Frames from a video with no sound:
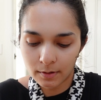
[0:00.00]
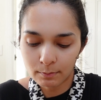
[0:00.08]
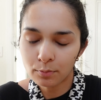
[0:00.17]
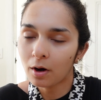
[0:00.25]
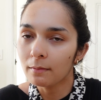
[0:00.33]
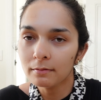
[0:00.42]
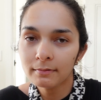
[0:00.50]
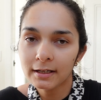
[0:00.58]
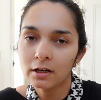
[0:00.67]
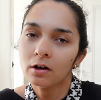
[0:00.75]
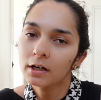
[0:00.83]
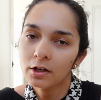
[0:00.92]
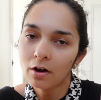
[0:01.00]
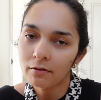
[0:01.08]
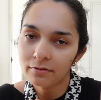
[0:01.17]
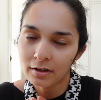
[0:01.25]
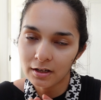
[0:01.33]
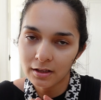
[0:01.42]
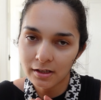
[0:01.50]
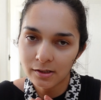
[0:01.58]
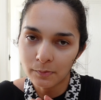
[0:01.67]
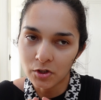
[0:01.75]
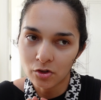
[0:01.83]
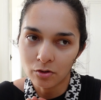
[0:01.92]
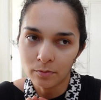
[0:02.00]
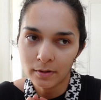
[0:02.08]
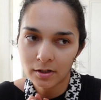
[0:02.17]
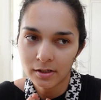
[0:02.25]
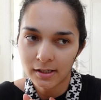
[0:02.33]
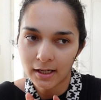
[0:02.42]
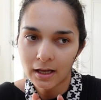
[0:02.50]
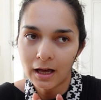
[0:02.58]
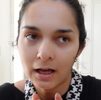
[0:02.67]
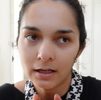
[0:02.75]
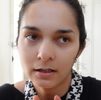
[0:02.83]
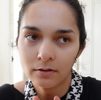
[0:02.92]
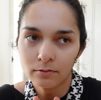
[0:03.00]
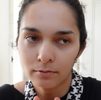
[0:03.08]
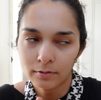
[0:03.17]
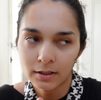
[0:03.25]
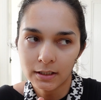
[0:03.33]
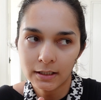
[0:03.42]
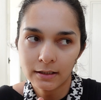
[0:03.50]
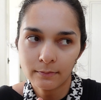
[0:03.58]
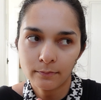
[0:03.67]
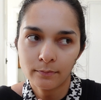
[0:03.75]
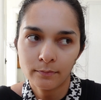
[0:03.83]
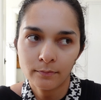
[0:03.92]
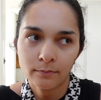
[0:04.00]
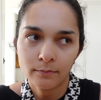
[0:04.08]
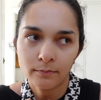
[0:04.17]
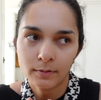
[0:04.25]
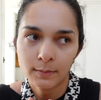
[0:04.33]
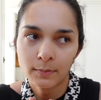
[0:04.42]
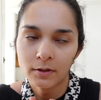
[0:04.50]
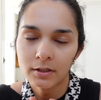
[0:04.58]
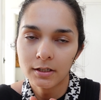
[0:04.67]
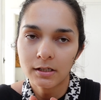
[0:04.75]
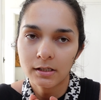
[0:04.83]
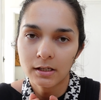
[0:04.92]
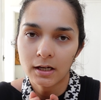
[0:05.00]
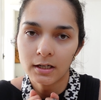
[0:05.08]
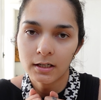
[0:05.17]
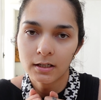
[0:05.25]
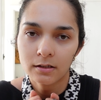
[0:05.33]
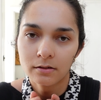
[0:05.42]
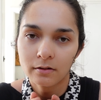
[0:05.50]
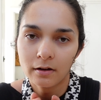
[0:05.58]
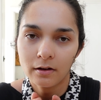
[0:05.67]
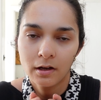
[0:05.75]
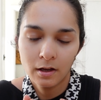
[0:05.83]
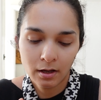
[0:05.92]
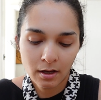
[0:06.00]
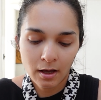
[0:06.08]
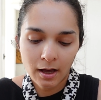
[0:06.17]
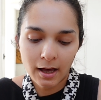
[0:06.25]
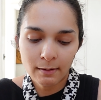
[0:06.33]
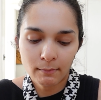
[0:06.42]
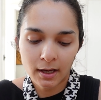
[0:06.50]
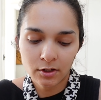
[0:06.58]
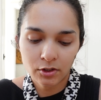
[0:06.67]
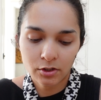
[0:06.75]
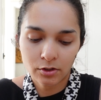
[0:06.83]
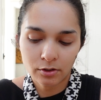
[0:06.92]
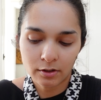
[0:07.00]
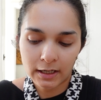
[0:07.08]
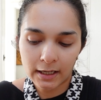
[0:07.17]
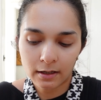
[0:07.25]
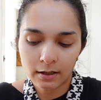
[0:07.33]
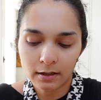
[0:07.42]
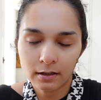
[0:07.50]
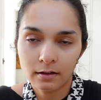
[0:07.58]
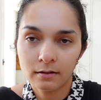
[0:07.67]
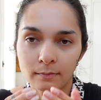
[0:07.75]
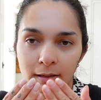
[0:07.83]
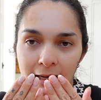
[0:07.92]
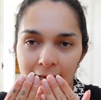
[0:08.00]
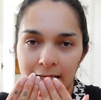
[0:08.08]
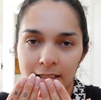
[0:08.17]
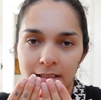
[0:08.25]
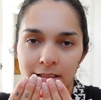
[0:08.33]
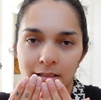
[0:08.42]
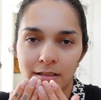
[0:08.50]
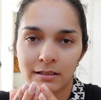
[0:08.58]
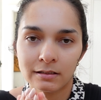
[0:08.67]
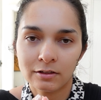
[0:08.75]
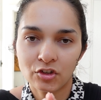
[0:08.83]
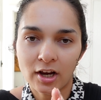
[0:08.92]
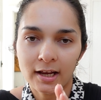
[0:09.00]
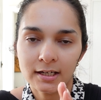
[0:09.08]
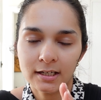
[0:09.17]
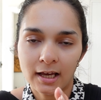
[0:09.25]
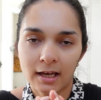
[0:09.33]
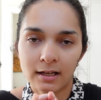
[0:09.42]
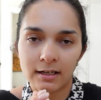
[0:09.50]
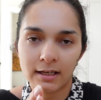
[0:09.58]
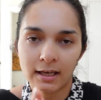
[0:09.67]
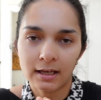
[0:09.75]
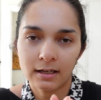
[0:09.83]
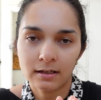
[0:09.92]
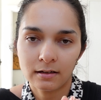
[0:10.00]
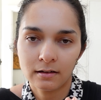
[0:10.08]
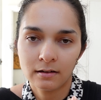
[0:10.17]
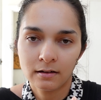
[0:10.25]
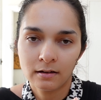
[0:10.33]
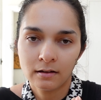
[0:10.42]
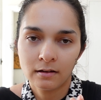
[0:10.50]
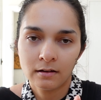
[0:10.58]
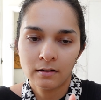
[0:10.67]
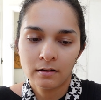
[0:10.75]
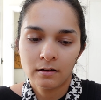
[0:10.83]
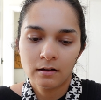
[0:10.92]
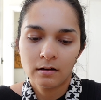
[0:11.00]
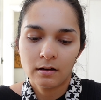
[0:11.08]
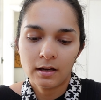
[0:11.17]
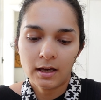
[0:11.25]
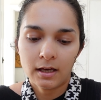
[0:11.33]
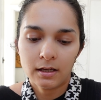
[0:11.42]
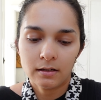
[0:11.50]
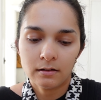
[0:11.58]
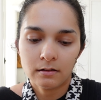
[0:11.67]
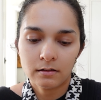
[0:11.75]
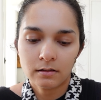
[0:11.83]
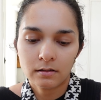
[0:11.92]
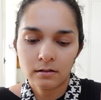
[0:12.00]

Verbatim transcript: I'm probably not going to go for anything special because I can't really be bothered deciding so I might just do like a plain Jane nail again and